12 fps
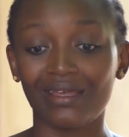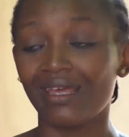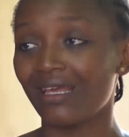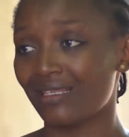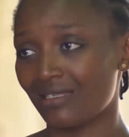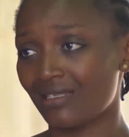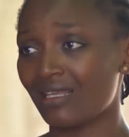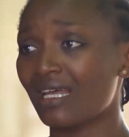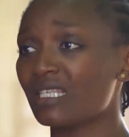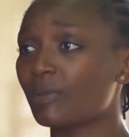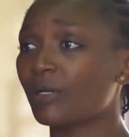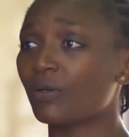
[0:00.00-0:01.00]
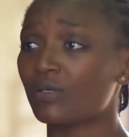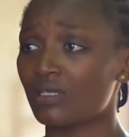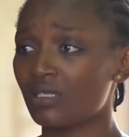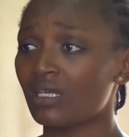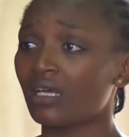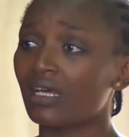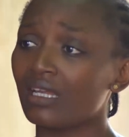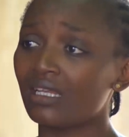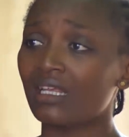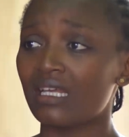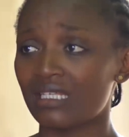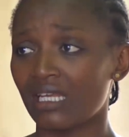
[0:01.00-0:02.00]
Yes, that's because
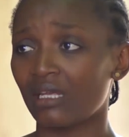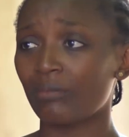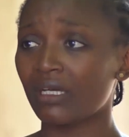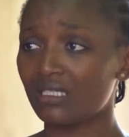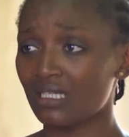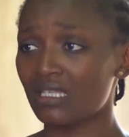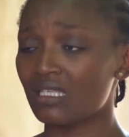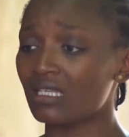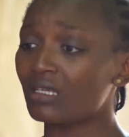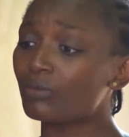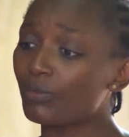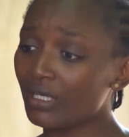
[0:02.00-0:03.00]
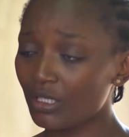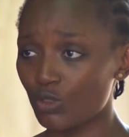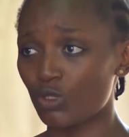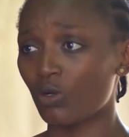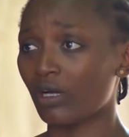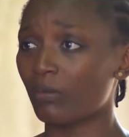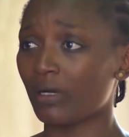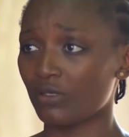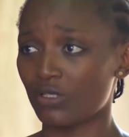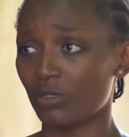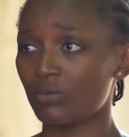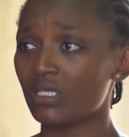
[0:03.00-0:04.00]
there's an emergency. We need to talk
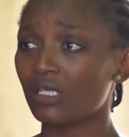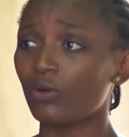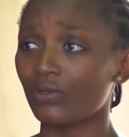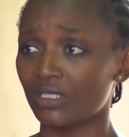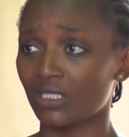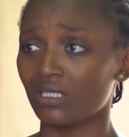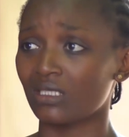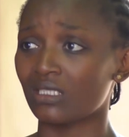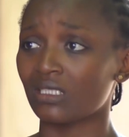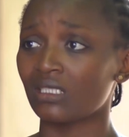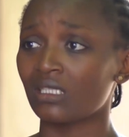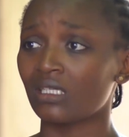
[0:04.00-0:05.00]
about something urgent.